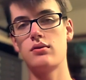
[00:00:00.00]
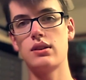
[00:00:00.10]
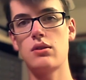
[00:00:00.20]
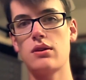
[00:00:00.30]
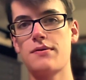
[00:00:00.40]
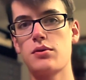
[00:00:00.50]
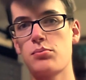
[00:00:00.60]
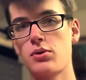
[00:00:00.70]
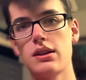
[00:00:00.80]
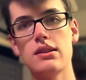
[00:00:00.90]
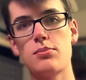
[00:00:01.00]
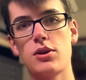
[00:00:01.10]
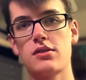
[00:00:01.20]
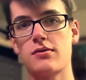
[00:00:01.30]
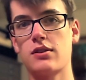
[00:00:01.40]
Now, after printing the
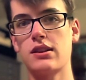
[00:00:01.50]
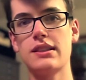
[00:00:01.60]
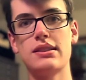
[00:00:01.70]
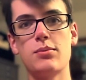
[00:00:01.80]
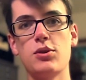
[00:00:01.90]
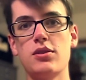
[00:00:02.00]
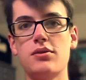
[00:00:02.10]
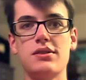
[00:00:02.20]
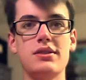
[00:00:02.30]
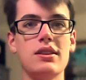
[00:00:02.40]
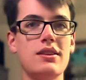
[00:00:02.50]
parts for the lightsaber, you can see